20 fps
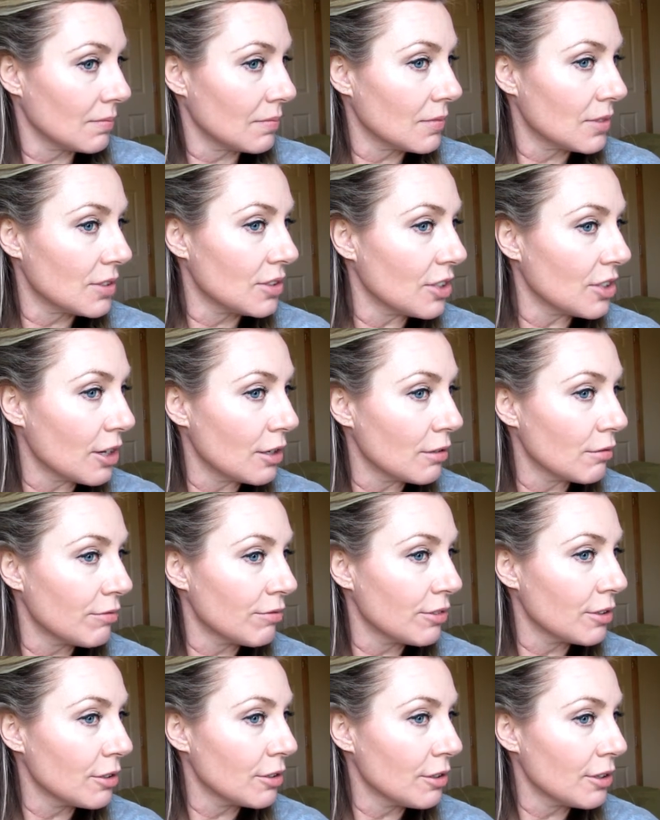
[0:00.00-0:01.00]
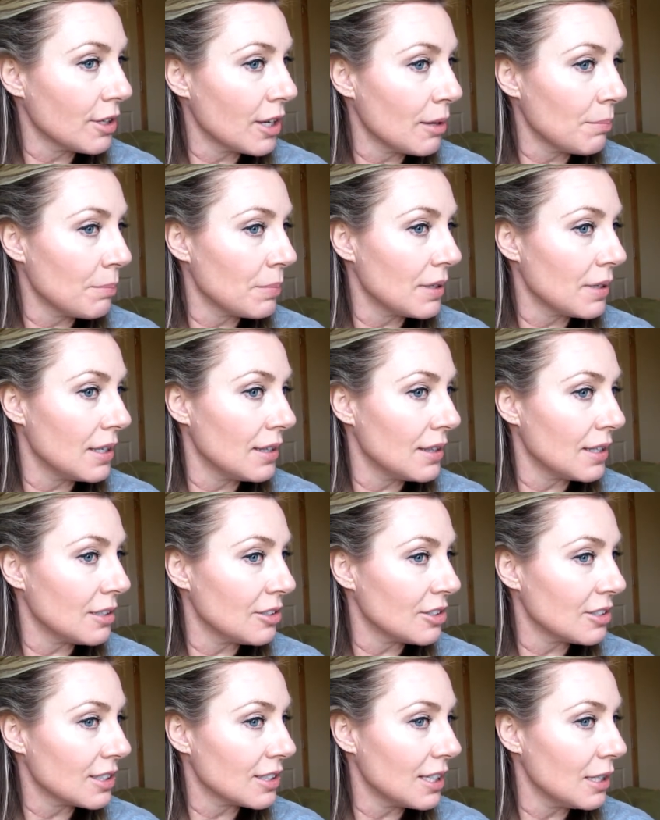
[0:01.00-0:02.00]
start further up and then
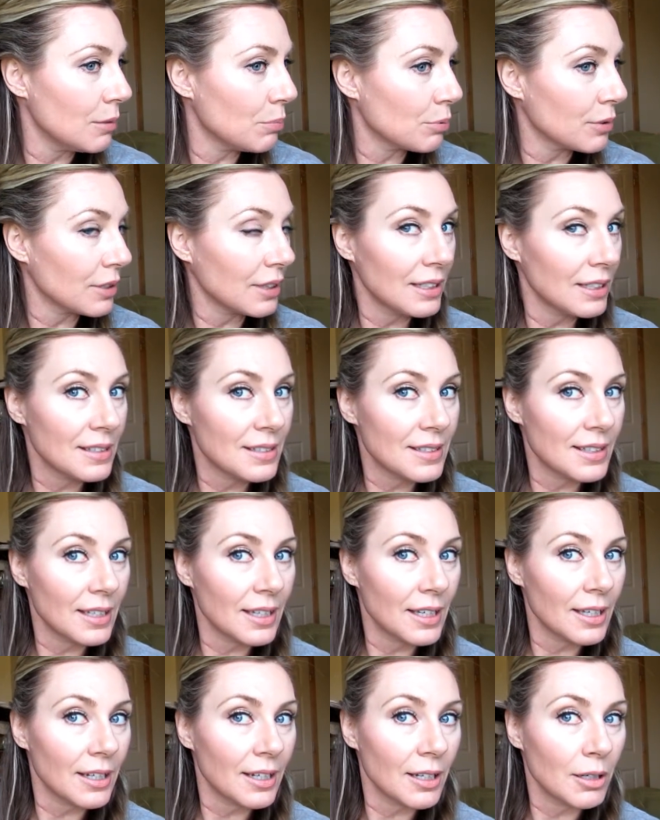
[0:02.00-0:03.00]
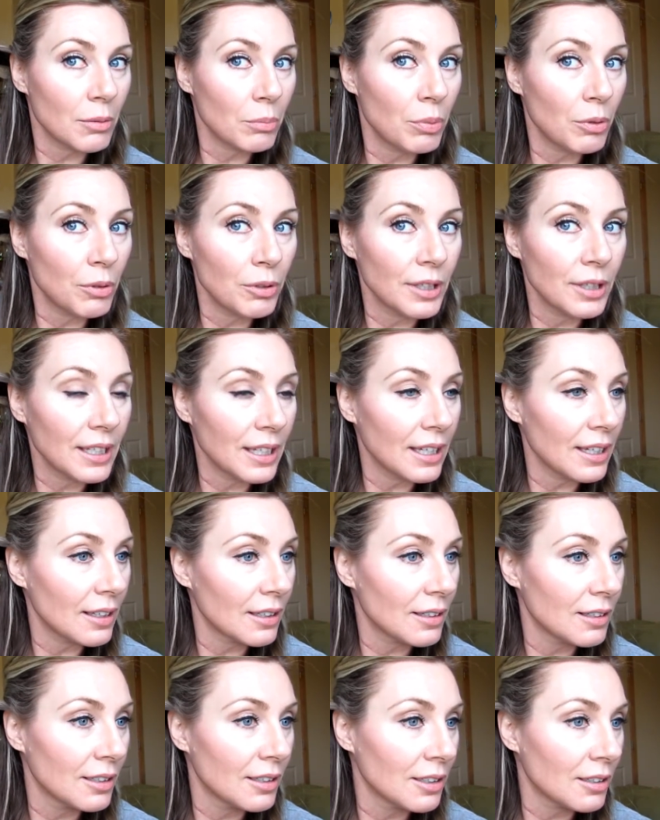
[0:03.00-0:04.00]
just keep releasing it and pulling it,
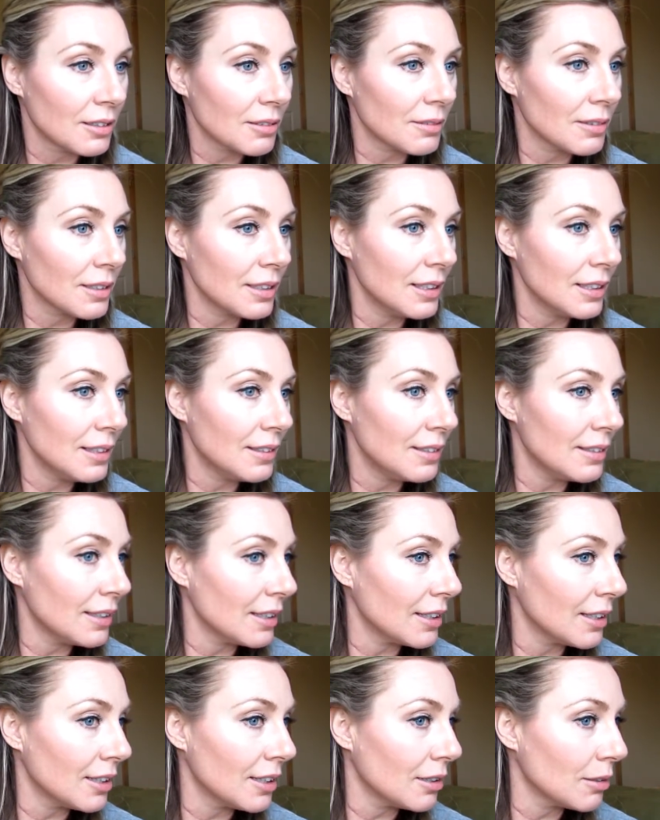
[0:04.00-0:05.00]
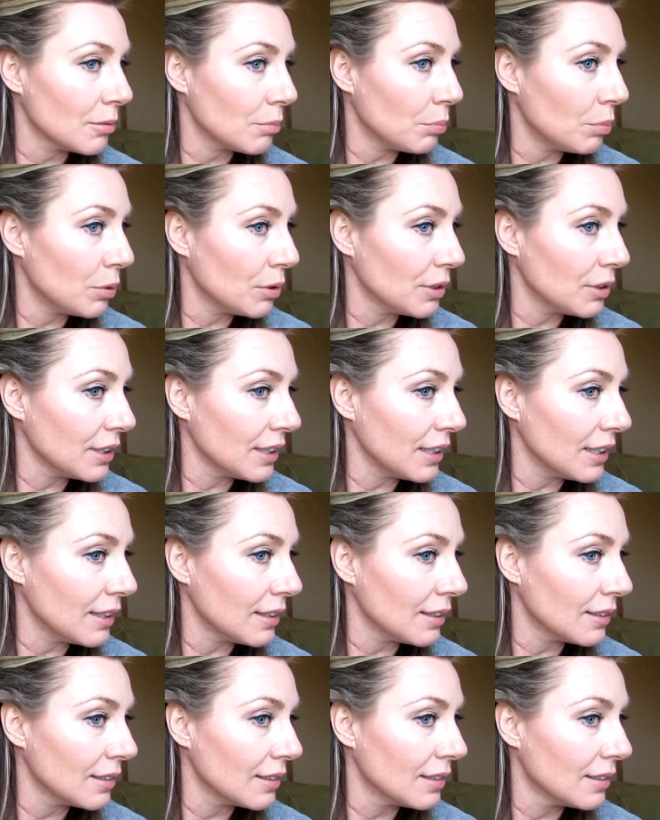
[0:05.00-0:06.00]
releasing it, pulling it,
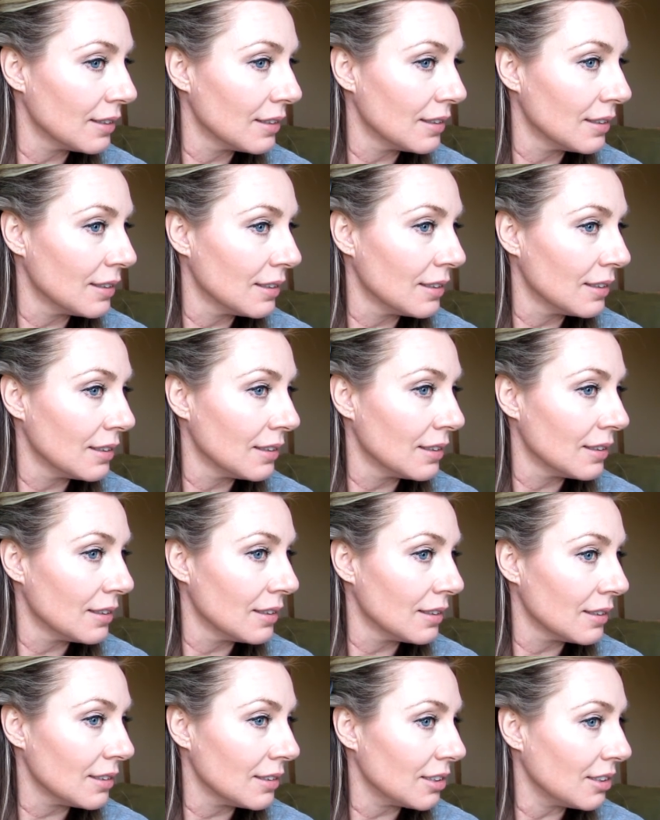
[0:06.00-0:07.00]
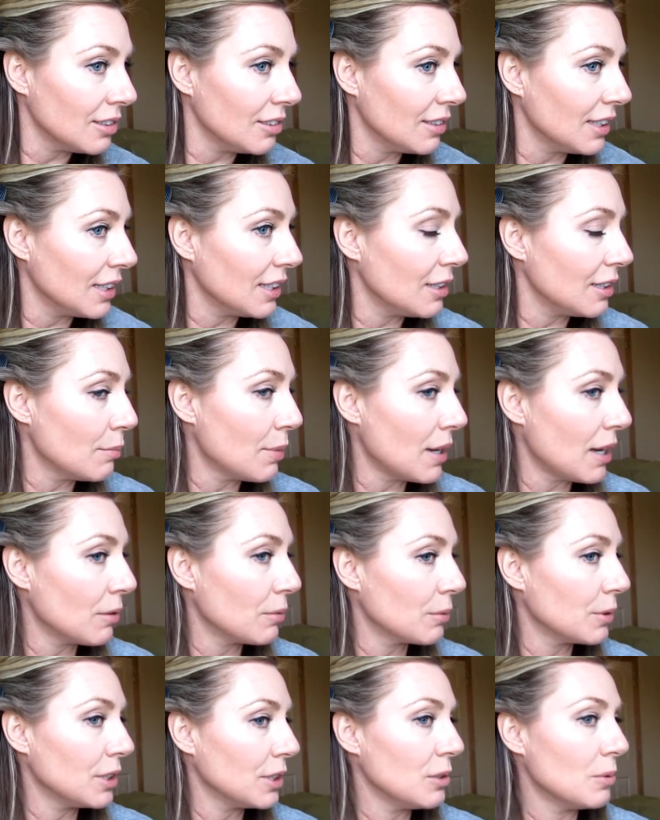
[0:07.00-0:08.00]
till you get it about
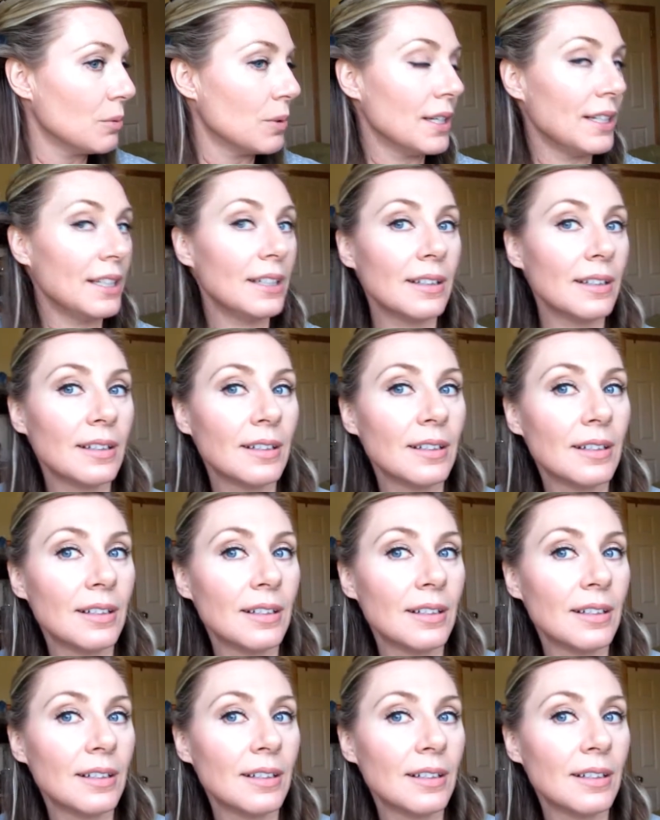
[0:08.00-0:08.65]
where you want it.